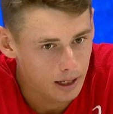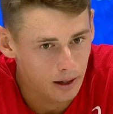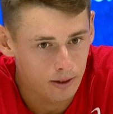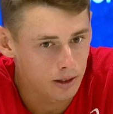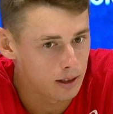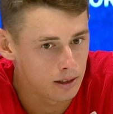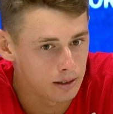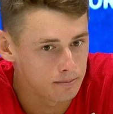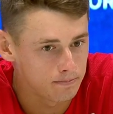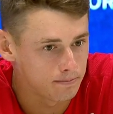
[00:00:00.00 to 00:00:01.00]

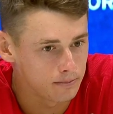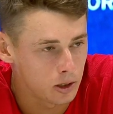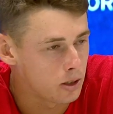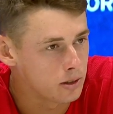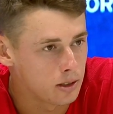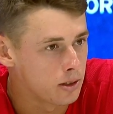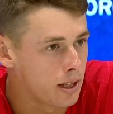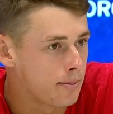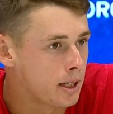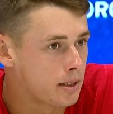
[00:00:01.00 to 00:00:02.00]
everything goes into
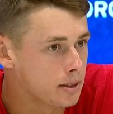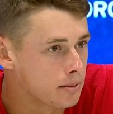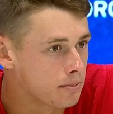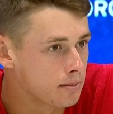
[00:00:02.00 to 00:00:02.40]
that match.